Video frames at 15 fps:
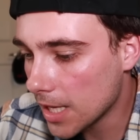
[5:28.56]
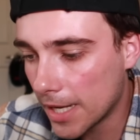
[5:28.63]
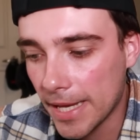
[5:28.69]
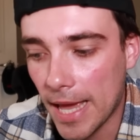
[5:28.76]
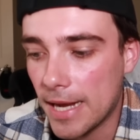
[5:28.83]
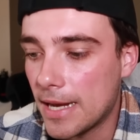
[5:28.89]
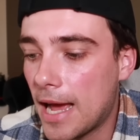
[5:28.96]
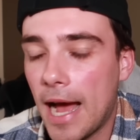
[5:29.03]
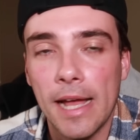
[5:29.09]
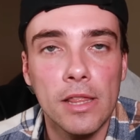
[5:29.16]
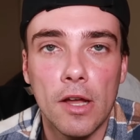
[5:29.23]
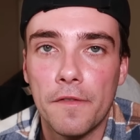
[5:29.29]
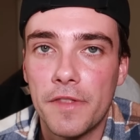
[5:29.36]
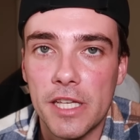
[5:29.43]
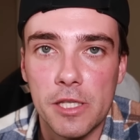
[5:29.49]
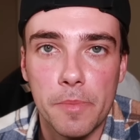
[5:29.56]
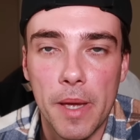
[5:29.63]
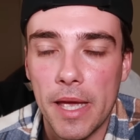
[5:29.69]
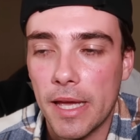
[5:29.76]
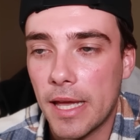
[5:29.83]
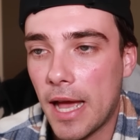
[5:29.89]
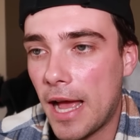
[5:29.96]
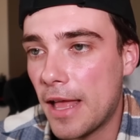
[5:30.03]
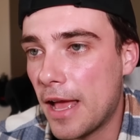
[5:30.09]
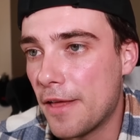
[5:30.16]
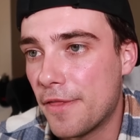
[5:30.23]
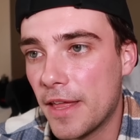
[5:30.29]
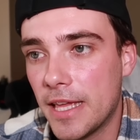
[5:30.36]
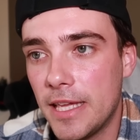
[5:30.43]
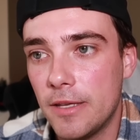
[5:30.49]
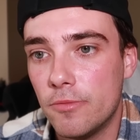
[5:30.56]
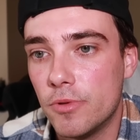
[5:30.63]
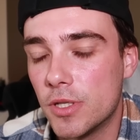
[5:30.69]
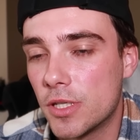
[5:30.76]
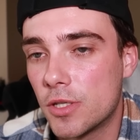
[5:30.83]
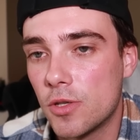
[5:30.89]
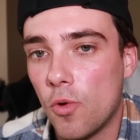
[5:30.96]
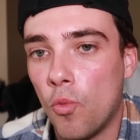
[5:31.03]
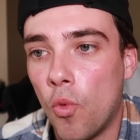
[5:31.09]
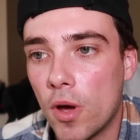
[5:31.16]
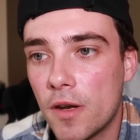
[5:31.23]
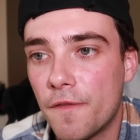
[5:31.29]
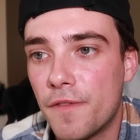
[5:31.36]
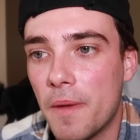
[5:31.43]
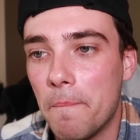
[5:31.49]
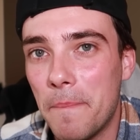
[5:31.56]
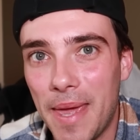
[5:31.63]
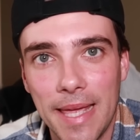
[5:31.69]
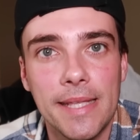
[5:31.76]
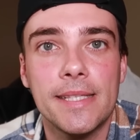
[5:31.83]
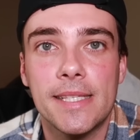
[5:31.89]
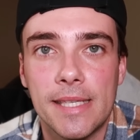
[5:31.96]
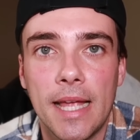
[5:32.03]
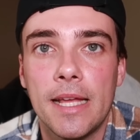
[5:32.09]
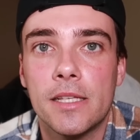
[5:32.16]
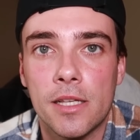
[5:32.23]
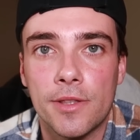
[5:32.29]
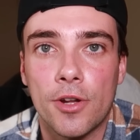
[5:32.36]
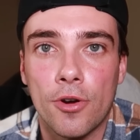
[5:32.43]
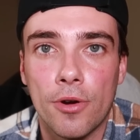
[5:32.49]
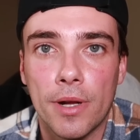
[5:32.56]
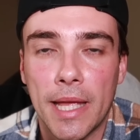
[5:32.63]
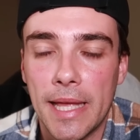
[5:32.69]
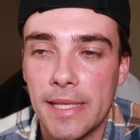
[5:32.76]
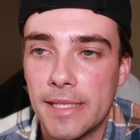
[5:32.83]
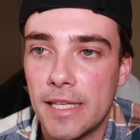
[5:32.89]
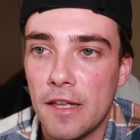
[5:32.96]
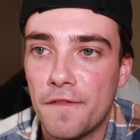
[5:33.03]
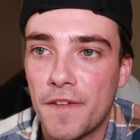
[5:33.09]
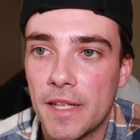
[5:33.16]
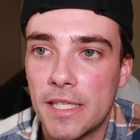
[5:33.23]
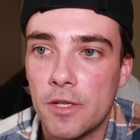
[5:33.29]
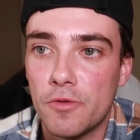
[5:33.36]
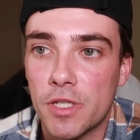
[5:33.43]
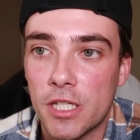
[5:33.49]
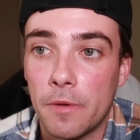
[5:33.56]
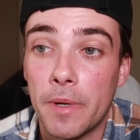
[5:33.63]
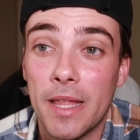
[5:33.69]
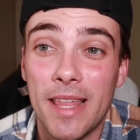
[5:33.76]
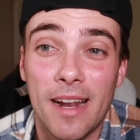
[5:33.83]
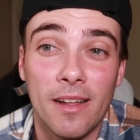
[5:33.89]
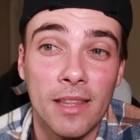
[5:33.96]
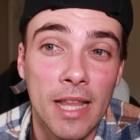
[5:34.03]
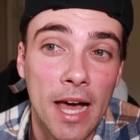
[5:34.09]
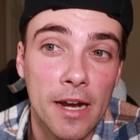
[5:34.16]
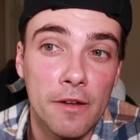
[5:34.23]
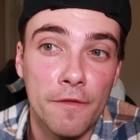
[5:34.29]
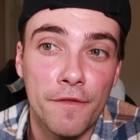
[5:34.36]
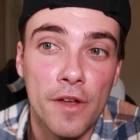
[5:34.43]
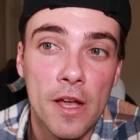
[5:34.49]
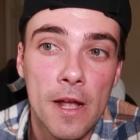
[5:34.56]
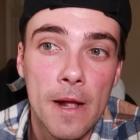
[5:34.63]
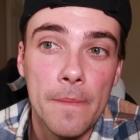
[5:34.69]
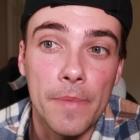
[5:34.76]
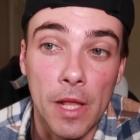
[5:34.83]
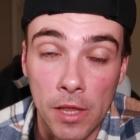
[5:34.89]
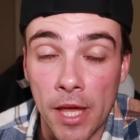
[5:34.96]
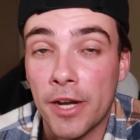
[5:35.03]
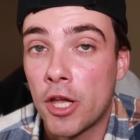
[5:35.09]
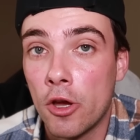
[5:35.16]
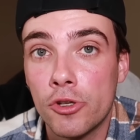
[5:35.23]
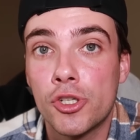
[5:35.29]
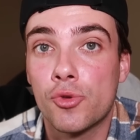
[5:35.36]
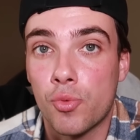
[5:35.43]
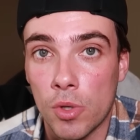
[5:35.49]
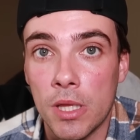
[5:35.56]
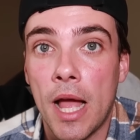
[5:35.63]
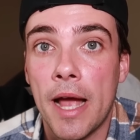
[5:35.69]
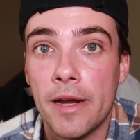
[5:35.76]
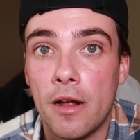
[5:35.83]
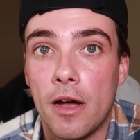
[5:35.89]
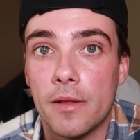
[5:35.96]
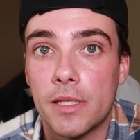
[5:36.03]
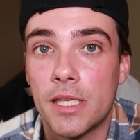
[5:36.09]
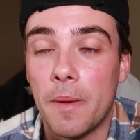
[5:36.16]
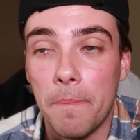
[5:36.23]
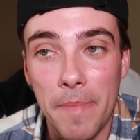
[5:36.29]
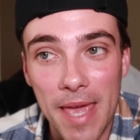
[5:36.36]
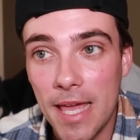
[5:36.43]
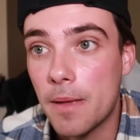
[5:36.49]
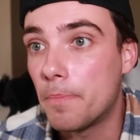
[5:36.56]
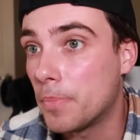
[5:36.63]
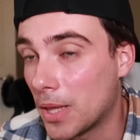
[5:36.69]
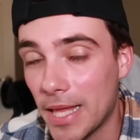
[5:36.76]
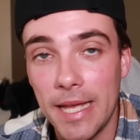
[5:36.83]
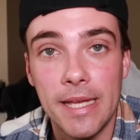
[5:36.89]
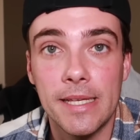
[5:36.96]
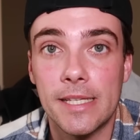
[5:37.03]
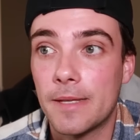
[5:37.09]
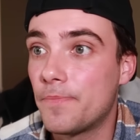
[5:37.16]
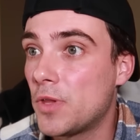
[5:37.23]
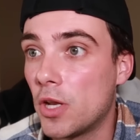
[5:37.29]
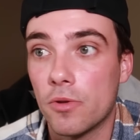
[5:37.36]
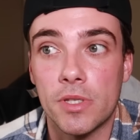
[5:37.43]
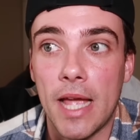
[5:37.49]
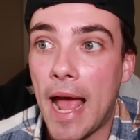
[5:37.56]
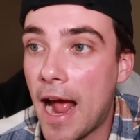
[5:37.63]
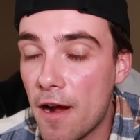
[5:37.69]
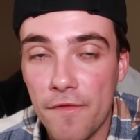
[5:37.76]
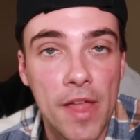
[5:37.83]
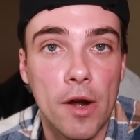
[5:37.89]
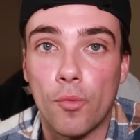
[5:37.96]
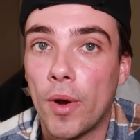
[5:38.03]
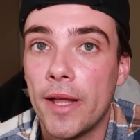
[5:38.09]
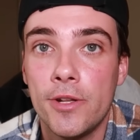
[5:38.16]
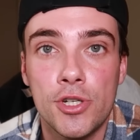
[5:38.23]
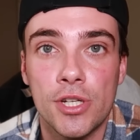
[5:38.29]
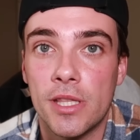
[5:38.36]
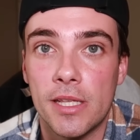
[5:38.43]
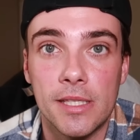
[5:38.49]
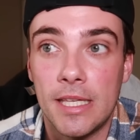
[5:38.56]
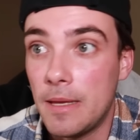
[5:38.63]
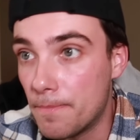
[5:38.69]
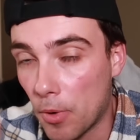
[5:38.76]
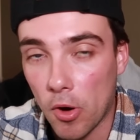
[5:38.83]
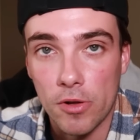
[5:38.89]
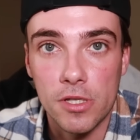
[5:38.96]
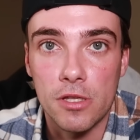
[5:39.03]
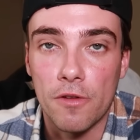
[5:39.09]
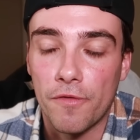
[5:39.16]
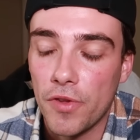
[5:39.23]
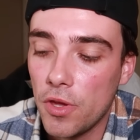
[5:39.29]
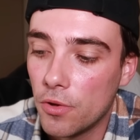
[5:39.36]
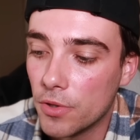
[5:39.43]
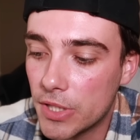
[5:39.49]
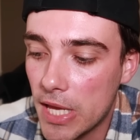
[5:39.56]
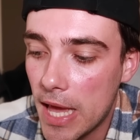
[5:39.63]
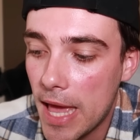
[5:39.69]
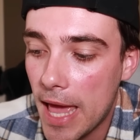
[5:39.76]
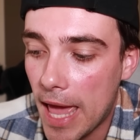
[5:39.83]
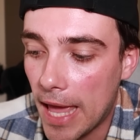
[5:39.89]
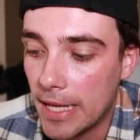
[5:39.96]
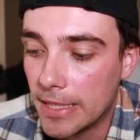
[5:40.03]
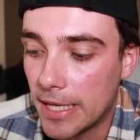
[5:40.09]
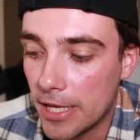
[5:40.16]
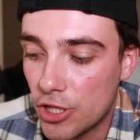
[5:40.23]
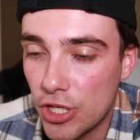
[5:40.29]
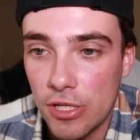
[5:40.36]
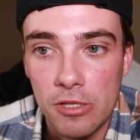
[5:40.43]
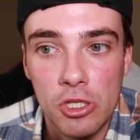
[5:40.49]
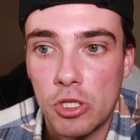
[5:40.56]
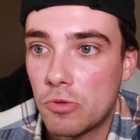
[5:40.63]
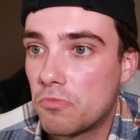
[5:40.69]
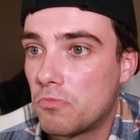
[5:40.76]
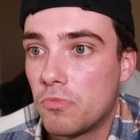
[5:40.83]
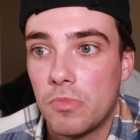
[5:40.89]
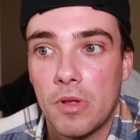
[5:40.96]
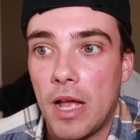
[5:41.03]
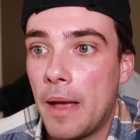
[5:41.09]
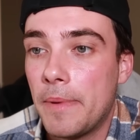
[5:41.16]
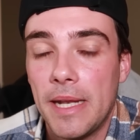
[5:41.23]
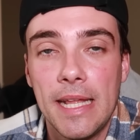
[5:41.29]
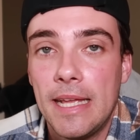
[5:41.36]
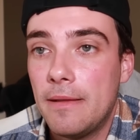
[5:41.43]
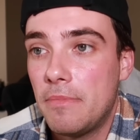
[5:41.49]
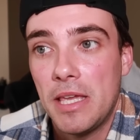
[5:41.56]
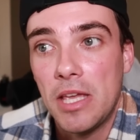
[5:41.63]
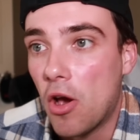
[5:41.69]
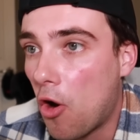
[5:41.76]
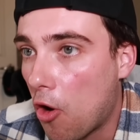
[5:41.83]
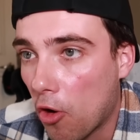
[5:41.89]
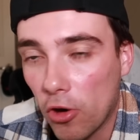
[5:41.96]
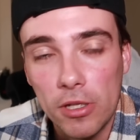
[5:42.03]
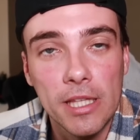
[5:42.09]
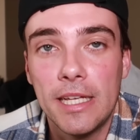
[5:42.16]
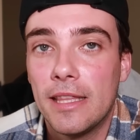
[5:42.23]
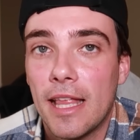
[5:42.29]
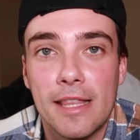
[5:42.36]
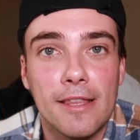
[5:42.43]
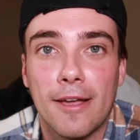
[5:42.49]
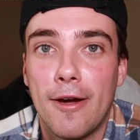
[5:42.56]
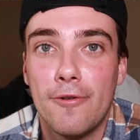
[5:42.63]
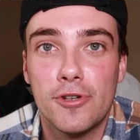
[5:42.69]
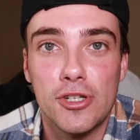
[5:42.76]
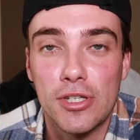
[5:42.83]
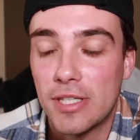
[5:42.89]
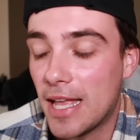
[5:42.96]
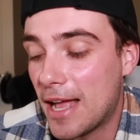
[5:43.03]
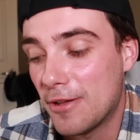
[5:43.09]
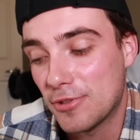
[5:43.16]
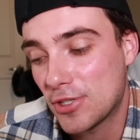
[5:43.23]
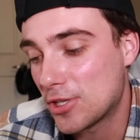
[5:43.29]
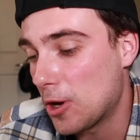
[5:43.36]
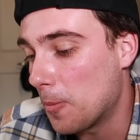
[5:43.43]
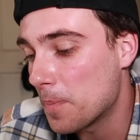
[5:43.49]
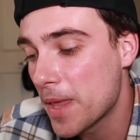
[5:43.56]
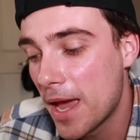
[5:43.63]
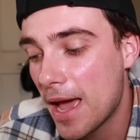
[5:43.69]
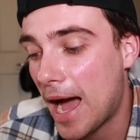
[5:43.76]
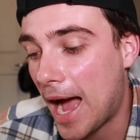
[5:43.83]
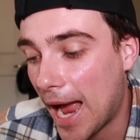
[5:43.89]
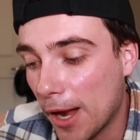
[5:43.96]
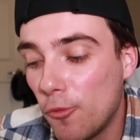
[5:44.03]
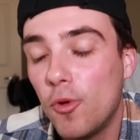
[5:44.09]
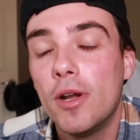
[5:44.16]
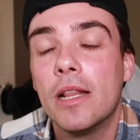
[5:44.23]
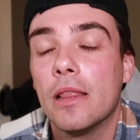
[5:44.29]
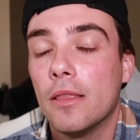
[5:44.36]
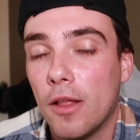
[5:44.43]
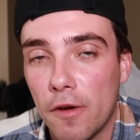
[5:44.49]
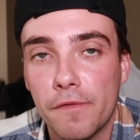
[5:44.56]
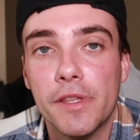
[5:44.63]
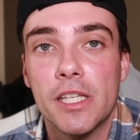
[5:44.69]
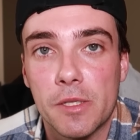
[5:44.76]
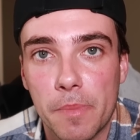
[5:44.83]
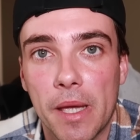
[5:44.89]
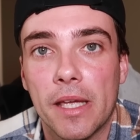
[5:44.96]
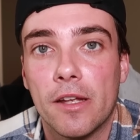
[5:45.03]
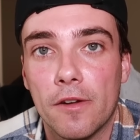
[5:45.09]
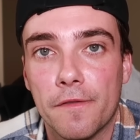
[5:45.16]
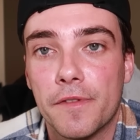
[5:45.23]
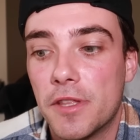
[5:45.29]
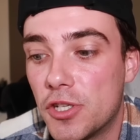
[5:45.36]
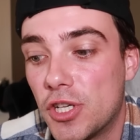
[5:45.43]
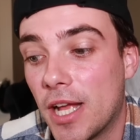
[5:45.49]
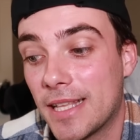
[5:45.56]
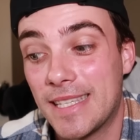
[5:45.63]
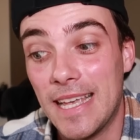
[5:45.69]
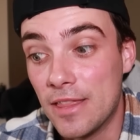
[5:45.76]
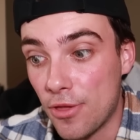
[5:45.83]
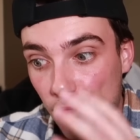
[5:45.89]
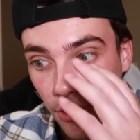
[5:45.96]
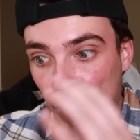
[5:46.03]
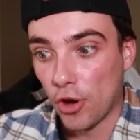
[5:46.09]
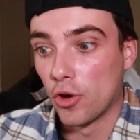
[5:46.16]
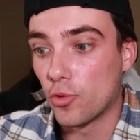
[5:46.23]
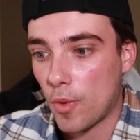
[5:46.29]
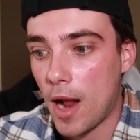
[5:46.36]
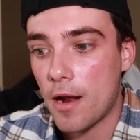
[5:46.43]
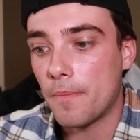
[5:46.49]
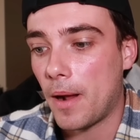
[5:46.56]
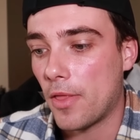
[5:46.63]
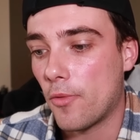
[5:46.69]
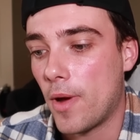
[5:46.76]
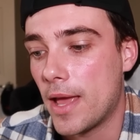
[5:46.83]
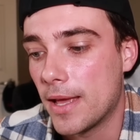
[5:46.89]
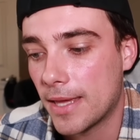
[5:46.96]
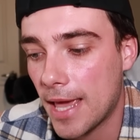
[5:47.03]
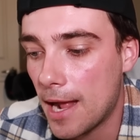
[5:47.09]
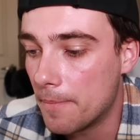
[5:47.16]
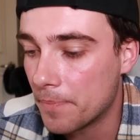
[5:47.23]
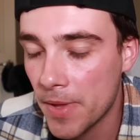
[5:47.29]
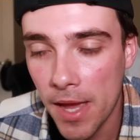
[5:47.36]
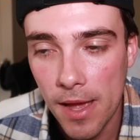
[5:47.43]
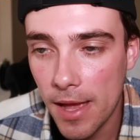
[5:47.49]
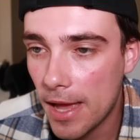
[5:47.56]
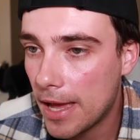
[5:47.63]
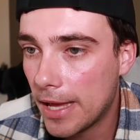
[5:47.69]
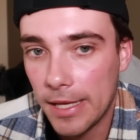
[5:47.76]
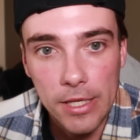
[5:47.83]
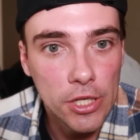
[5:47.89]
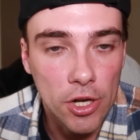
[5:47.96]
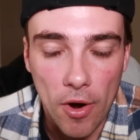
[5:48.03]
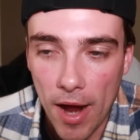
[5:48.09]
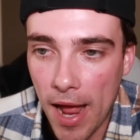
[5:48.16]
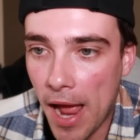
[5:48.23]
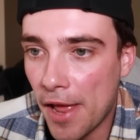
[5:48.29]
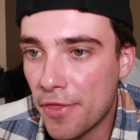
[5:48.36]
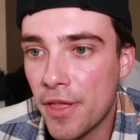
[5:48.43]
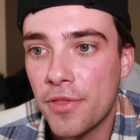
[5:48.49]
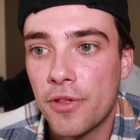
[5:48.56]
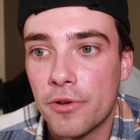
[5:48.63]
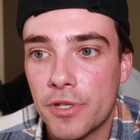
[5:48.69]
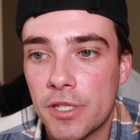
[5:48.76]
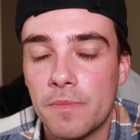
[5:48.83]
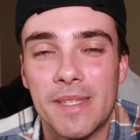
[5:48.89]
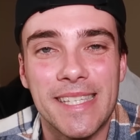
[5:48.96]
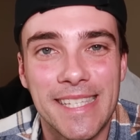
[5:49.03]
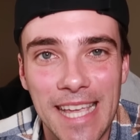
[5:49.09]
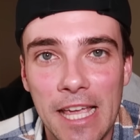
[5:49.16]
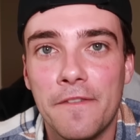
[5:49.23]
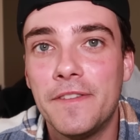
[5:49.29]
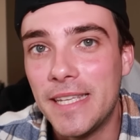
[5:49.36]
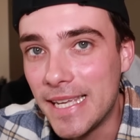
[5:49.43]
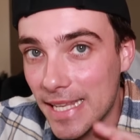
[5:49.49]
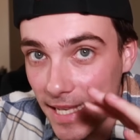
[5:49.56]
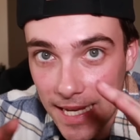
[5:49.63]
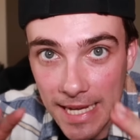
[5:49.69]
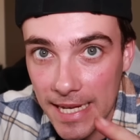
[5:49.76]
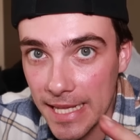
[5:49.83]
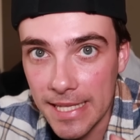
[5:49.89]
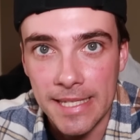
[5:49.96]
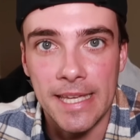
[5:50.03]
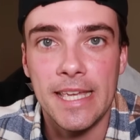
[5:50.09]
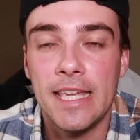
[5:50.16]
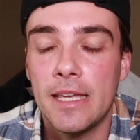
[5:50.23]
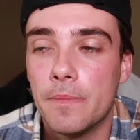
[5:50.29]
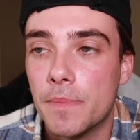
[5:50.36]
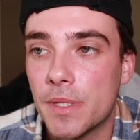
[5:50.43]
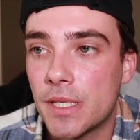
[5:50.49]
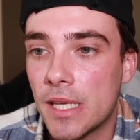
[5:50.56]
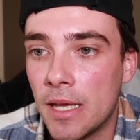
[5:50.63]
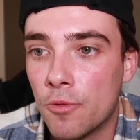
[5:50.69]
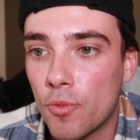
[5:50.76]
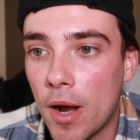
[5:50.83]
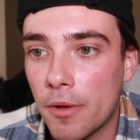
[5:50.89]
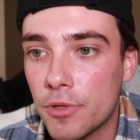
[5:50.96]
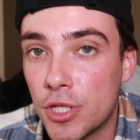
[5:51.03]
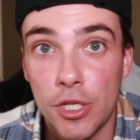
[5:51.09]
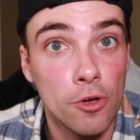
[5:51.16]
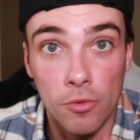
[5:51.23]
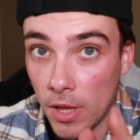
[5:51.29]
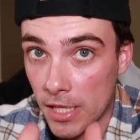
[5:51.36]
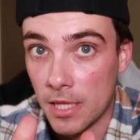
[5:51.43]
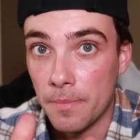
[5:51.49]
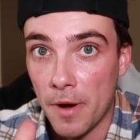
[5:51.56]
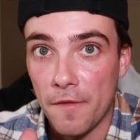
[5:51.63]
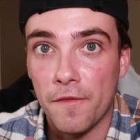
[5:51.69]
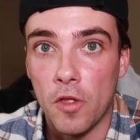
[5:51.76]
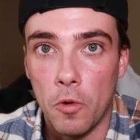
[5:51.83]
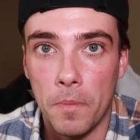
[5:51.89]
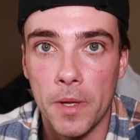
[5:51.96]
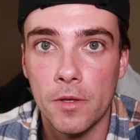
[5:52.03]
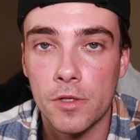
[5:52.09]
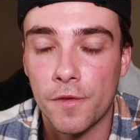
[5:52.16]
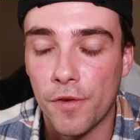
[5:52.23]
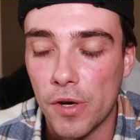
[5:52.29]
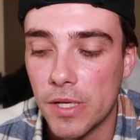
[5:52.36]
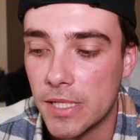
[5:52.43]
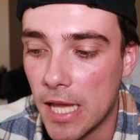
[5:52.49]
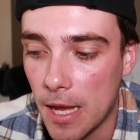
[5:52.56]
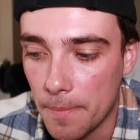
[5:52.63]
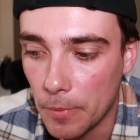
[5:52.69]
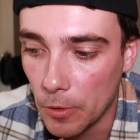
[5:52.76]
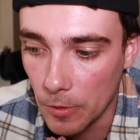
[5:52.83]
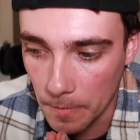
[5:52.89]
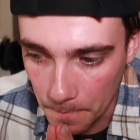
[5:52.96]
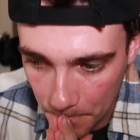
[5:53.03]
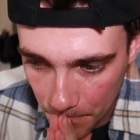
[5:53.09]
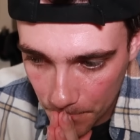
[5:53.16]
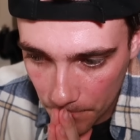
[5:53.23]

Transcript: again, I love this pick. I think he was one of the mainstays on the Hurricanes defense. He was somebody that a lot of coaches relied on to make plays, you know, to have that range in the deep parts of the field. And Kitchens, I mean, he hardly let the coaches down. So I would love this pick here for the Jets. In the third round, by the way, again, you know, I think there's some safety needy teams in round two, like the Buffalo Bills, for example,